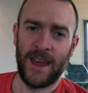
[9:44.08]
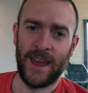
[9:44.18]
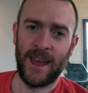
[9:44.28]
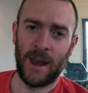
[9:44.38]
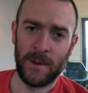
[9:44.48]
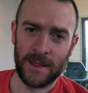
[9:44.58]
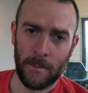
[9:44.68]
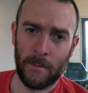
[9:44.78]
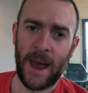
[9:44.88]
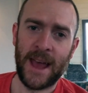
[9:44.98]
it'll be the
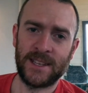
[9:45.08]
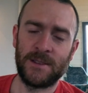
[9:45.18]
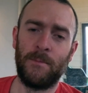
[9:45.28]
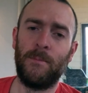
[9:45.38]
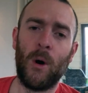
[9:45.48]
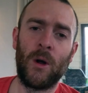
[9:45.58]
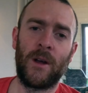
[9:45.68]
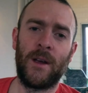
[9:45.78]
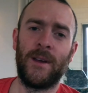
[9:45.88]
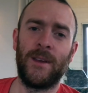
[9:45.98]
best
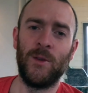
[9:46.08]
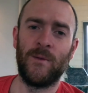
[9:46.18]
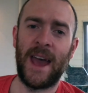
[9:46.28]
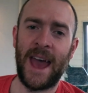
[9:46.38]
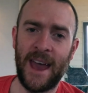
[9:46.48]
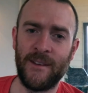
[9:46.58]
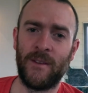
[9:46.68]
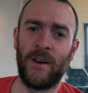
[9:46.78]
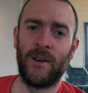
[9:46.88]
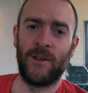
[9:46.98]
book you've
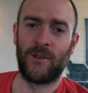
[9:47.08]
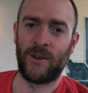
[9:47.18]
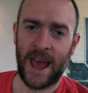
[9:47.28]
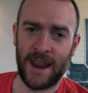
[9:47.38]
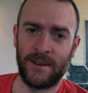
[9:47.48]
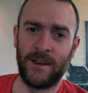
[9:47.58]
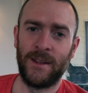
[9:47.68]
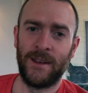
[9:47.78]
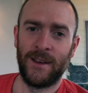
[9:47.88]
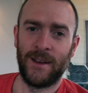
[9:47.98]
ever read
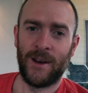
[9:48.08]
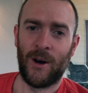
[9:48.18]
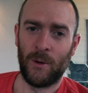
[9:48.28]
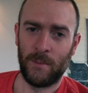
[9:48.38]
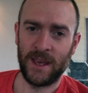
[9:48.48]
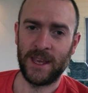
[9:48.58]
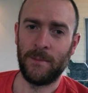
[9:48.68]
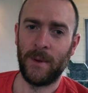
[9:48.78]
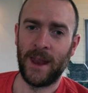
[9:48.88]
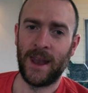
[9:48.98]
on
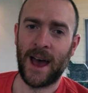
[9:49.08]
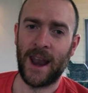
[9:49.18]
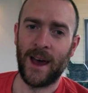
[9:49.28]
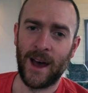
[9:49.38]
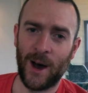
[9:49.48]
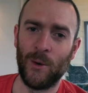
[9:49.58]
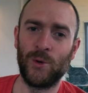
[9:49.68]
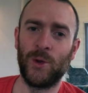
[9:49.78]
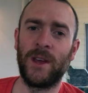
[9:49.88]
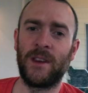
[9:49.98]
beekeeping and how
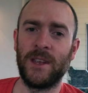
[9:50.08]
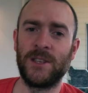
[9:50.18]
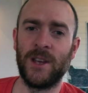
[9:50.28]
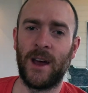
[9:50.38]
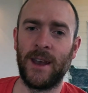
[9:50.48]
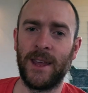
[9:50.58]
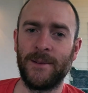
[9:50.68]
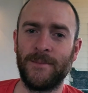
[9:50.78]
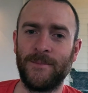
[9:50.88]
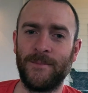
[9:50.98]
to increase your
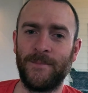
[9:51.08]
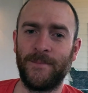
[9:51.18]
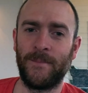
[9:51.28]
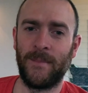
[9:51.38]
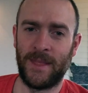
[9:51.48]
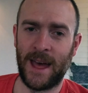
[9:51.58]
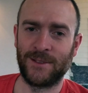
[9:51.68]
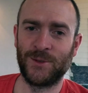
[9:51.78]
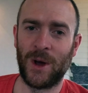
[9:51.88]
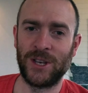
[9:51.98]
honey.
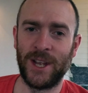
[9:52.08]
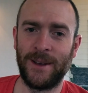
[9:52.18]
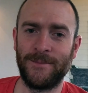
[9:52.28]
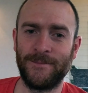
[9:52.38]
Thanks for watching.